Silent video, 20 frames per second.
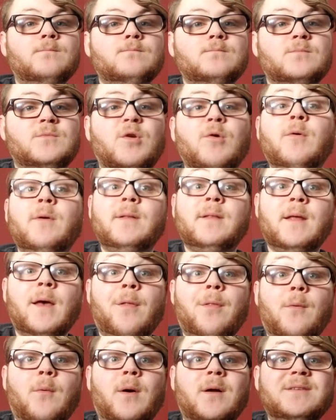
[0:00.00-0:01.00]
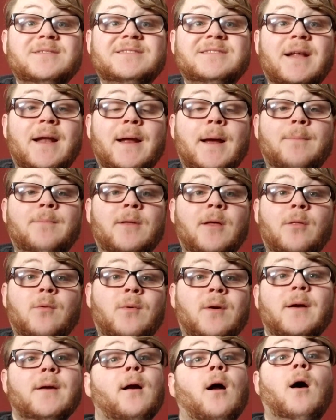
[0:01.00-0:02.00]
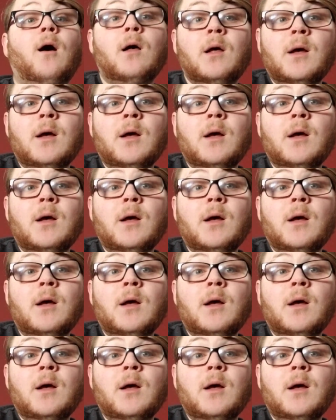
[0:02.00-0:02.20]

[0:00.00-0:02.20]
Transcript: doing the other one, setting up the other one at all,